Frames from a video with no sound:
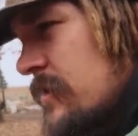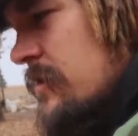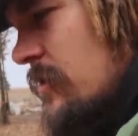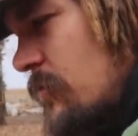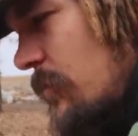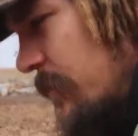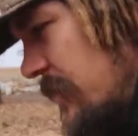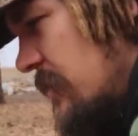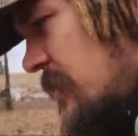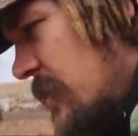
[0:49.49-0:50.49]
you know, what
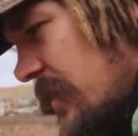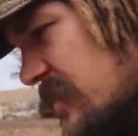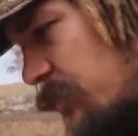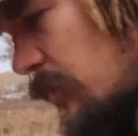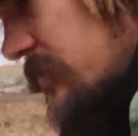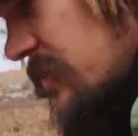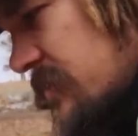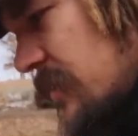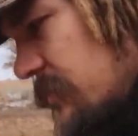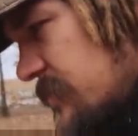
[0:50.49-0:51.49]
we expose
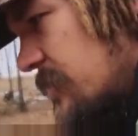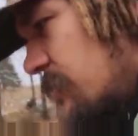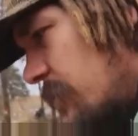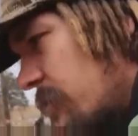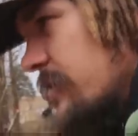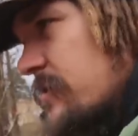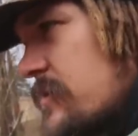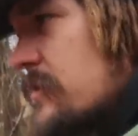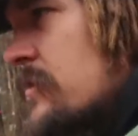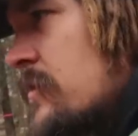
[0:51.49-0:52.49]
ourselves to, whether
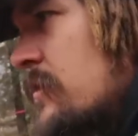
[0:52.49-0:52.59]
it's,